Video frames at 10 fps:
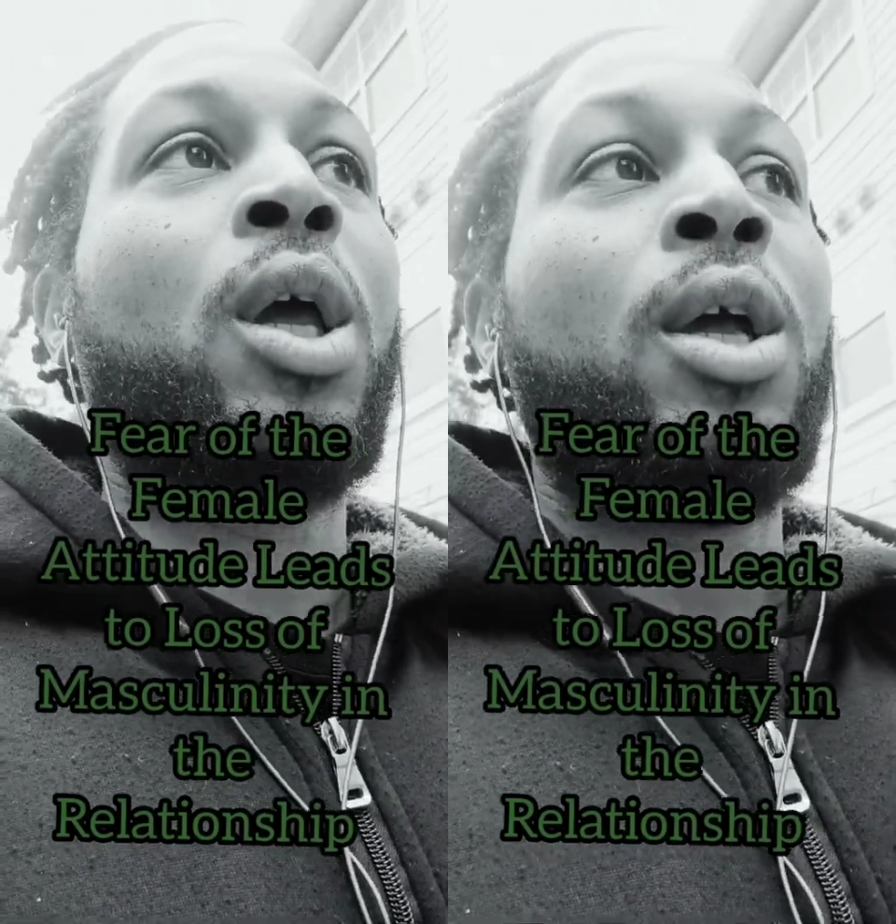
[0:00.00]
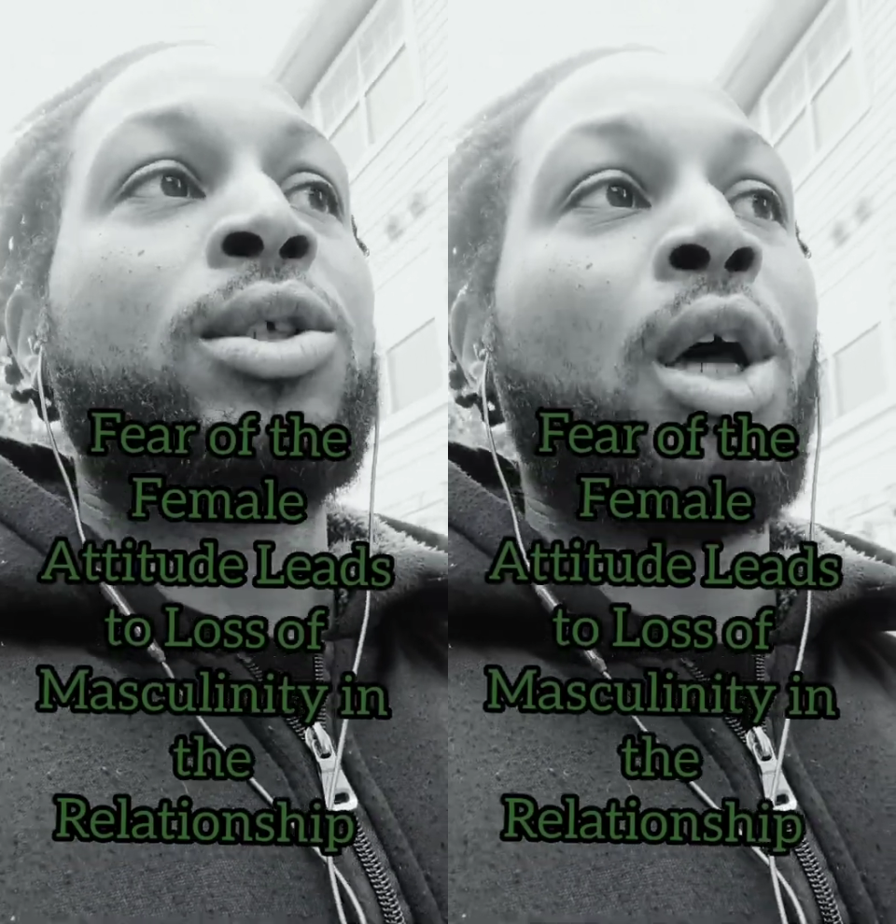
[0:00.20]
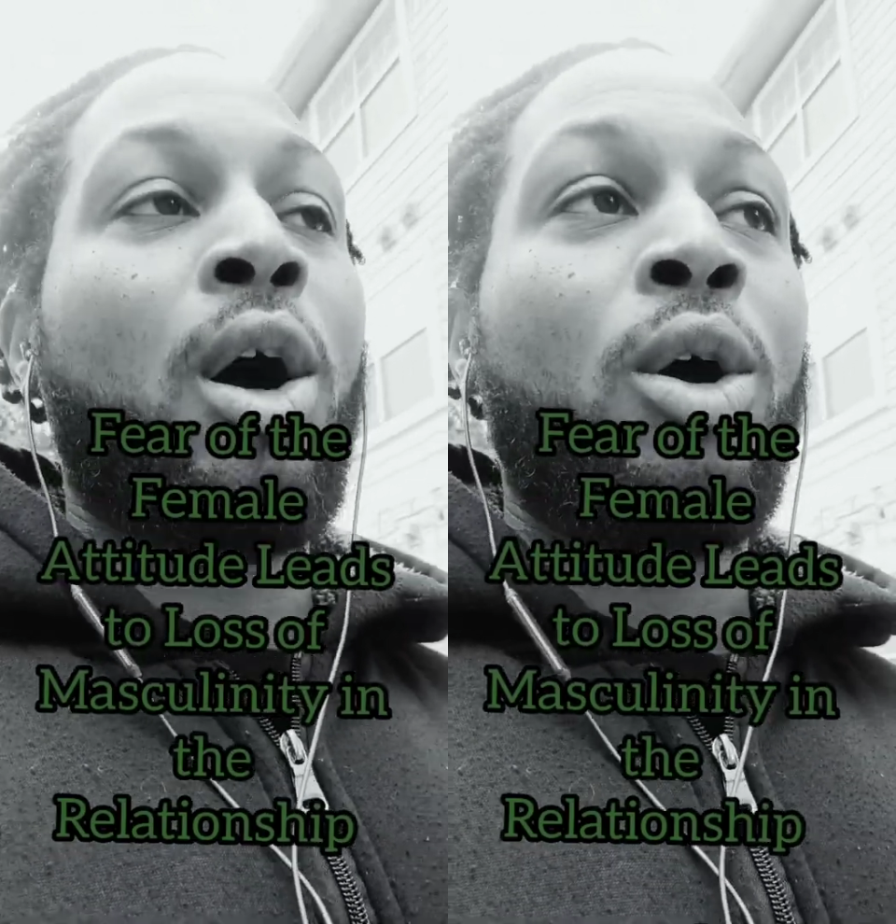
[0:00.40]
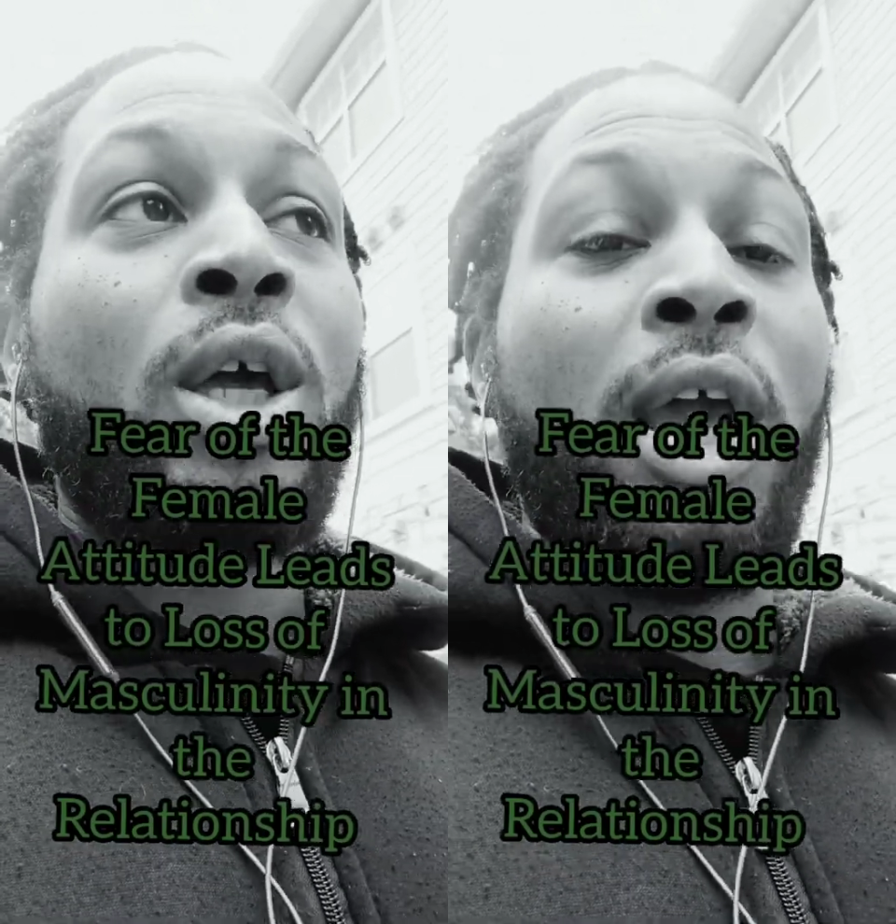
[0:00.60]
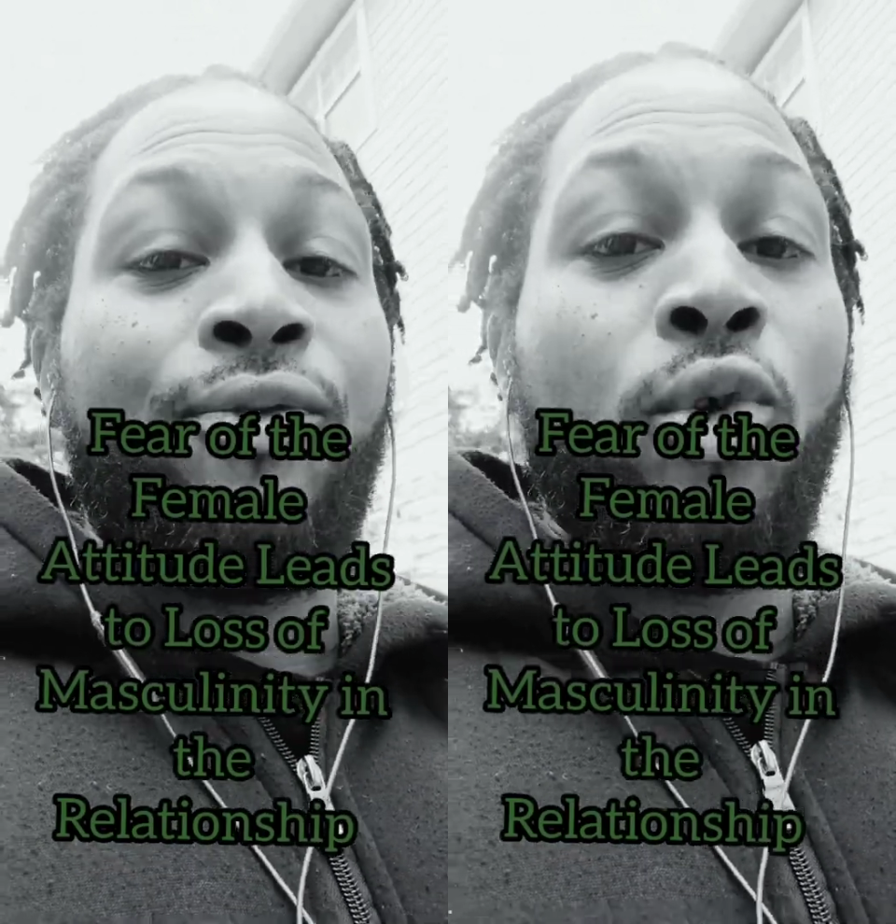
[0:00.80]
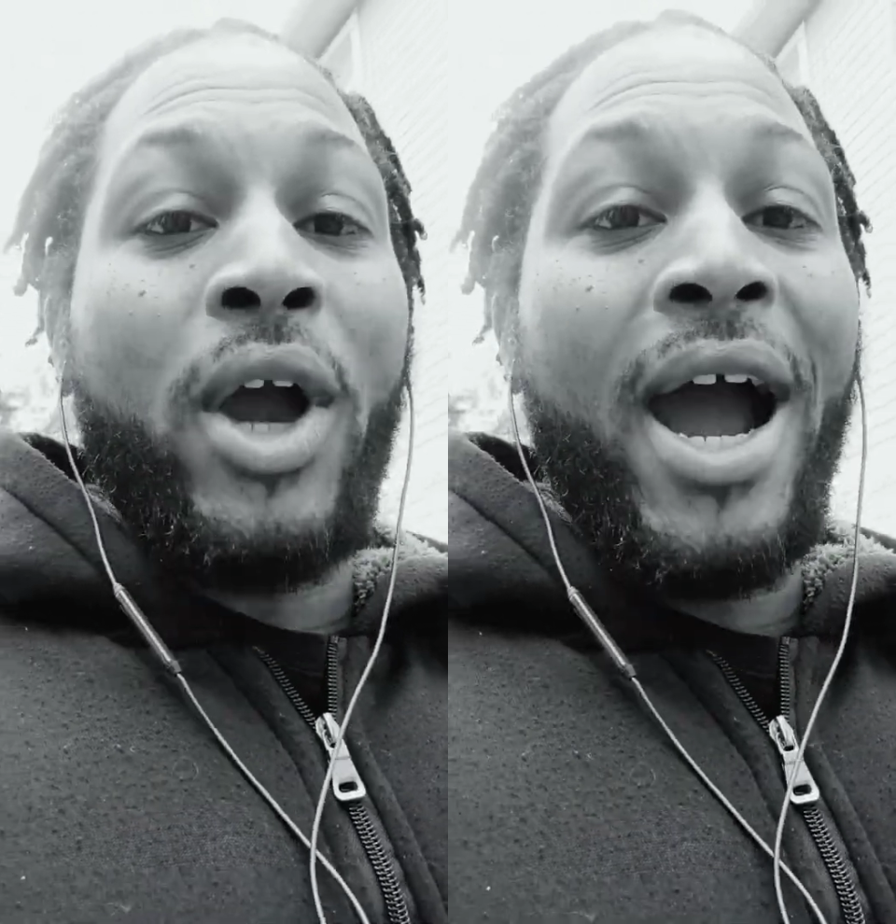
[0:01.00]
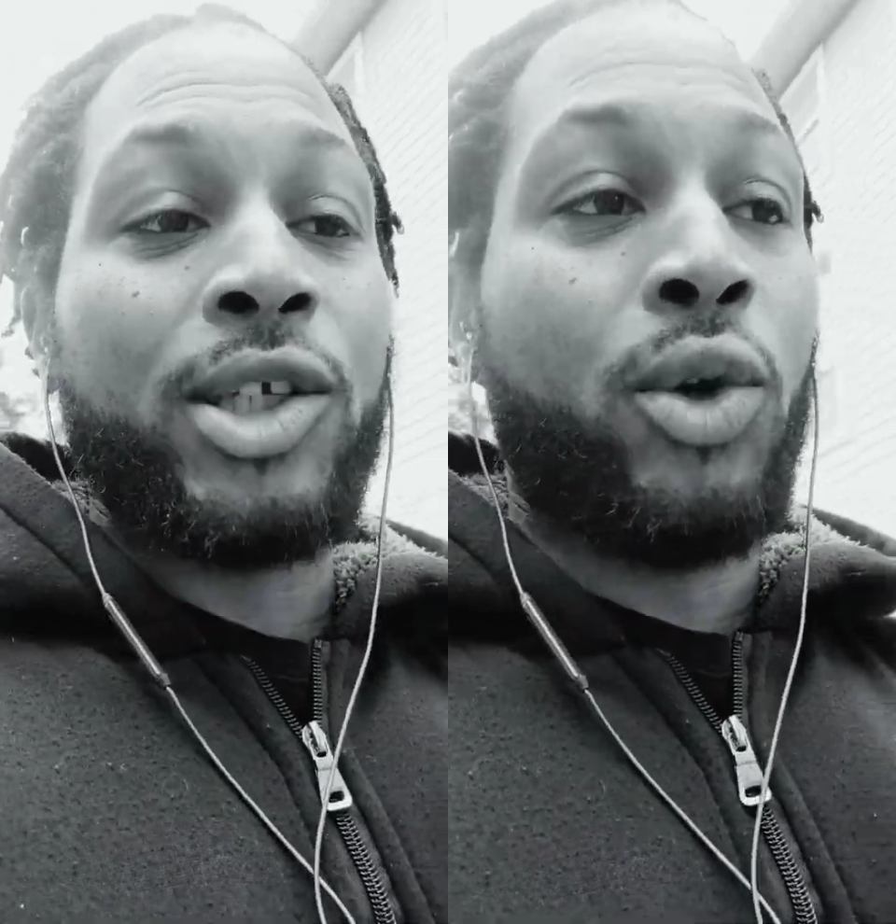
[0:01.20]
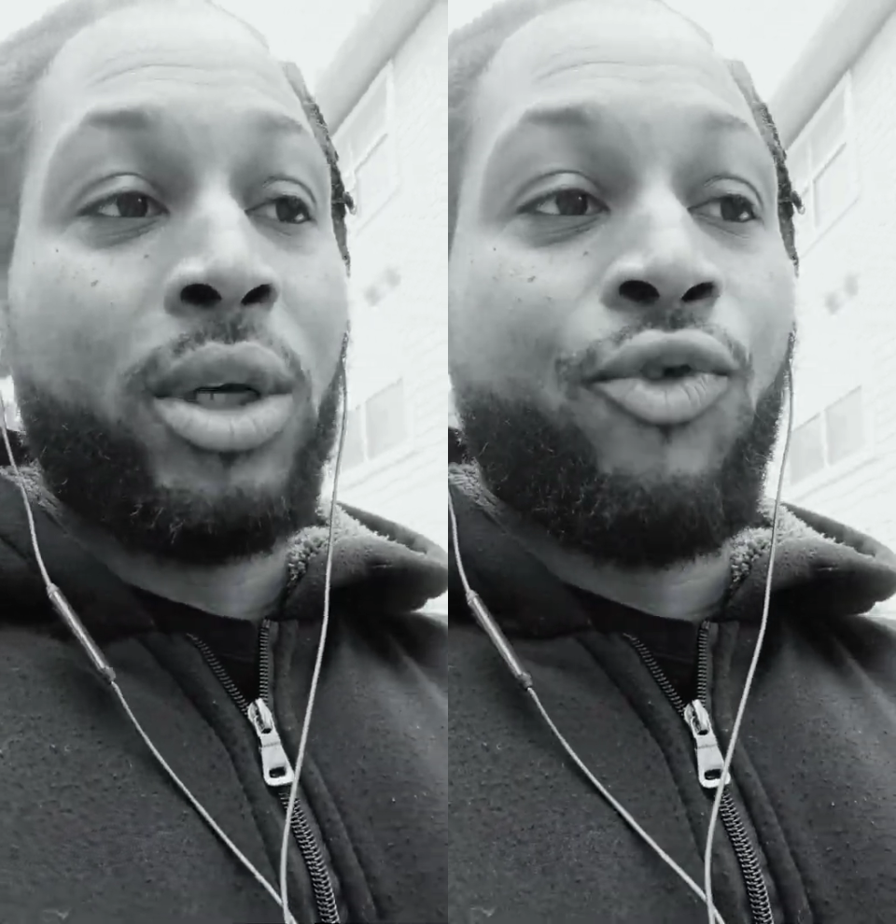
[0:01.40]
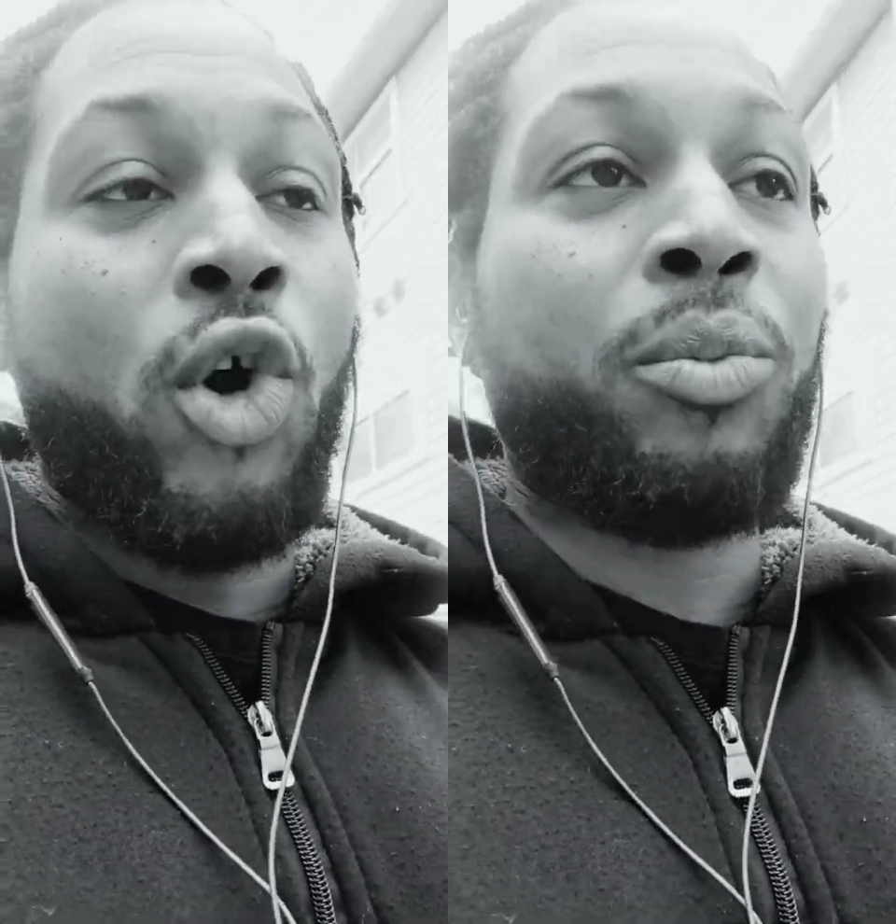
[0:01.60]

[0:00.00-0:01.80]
So if you guys are in the room